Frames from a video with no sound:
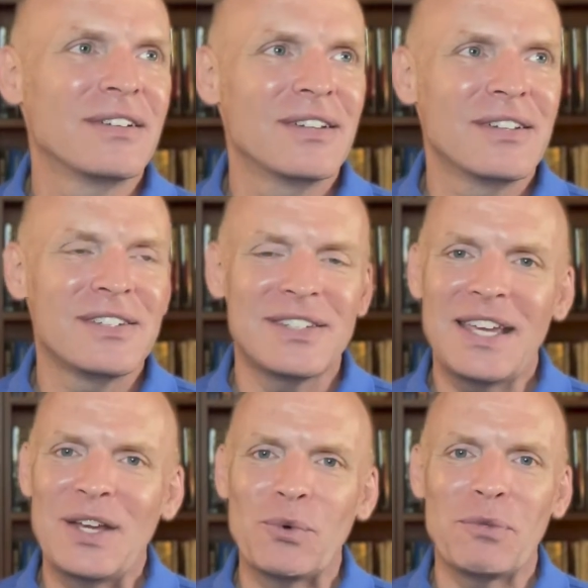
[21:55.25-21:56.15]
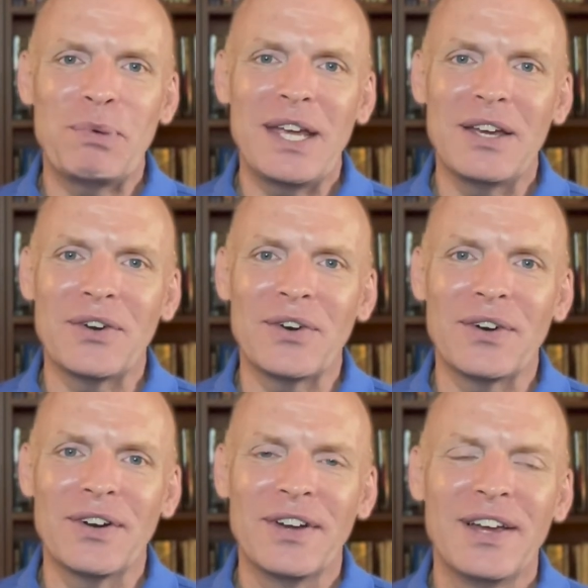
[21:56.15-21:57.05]
scene with
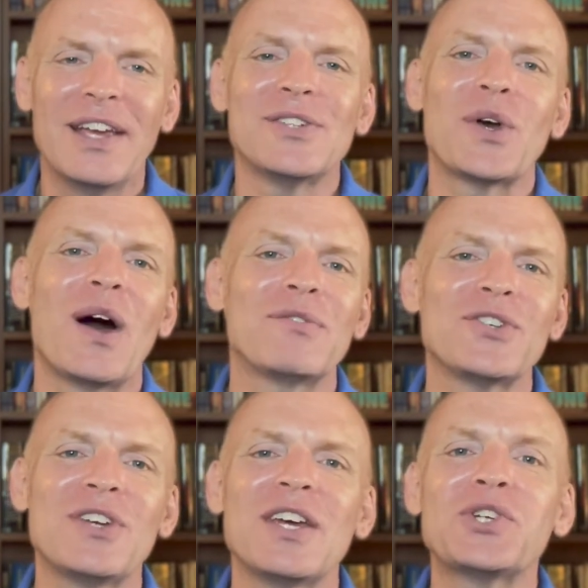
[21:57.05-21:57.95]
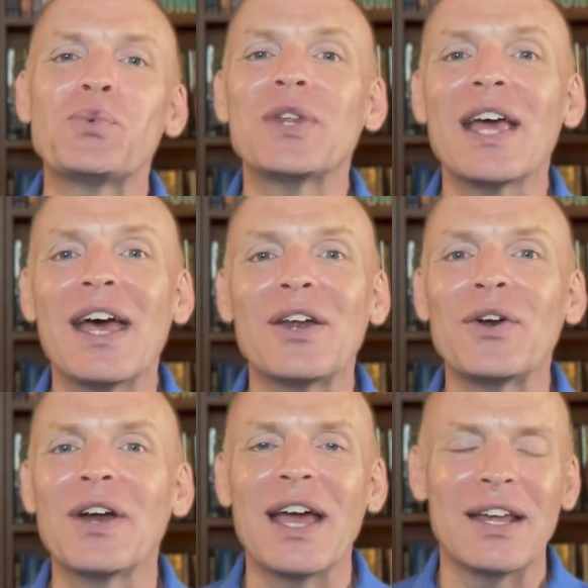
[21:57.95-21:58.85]
Peter, his conversation with
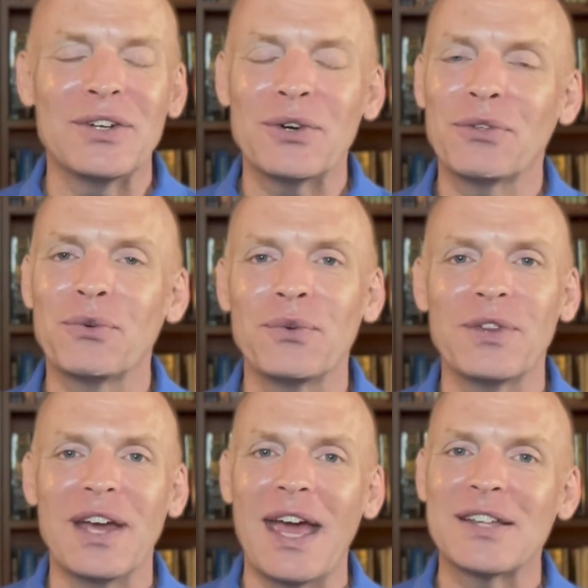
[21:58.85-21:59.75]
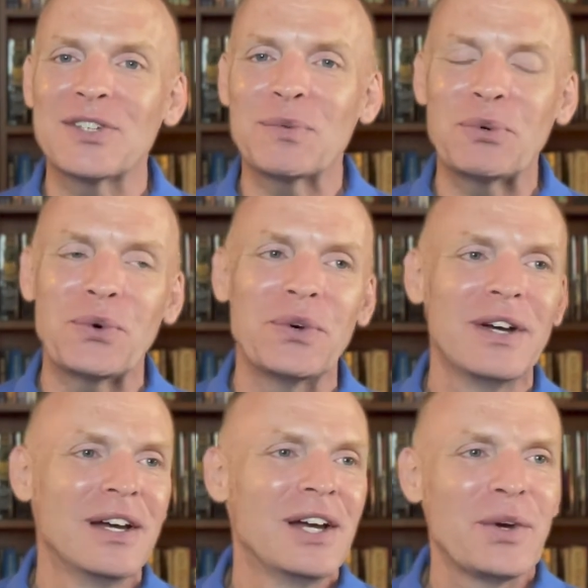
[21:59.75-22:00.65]
Ender through the Ansible,
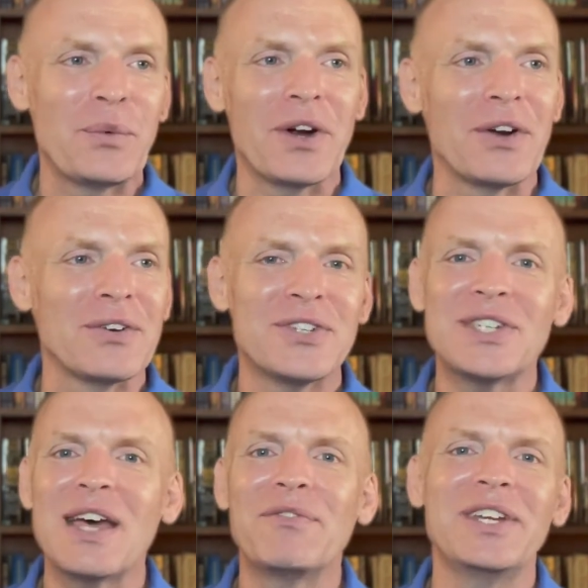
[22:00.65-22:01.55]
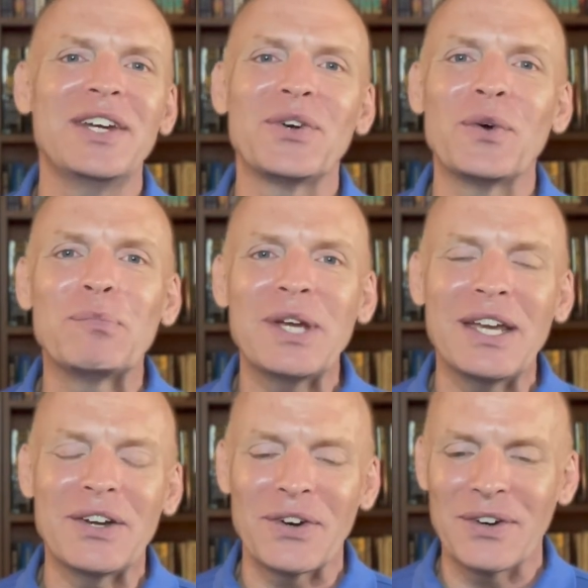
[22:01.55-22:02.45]
where 70-year-old
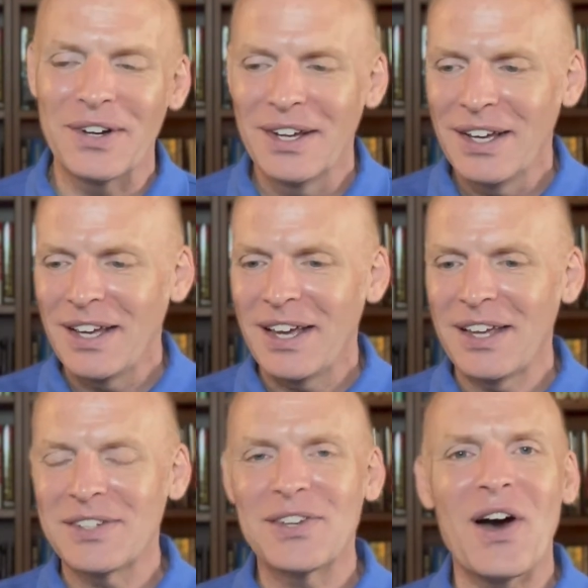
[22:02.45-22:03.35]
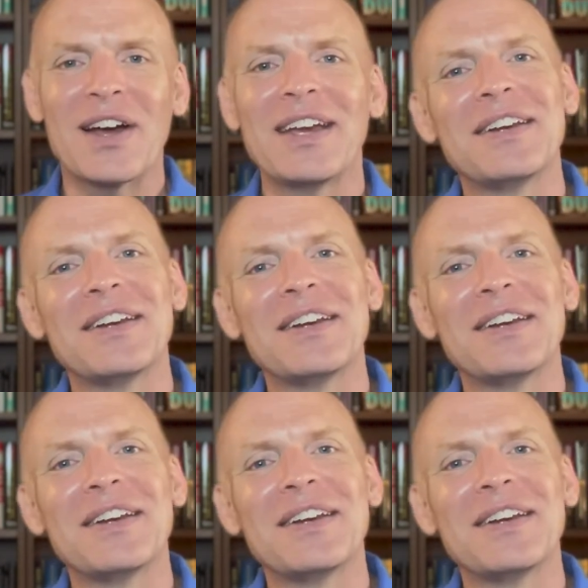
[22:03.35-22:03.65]
Peter is talking to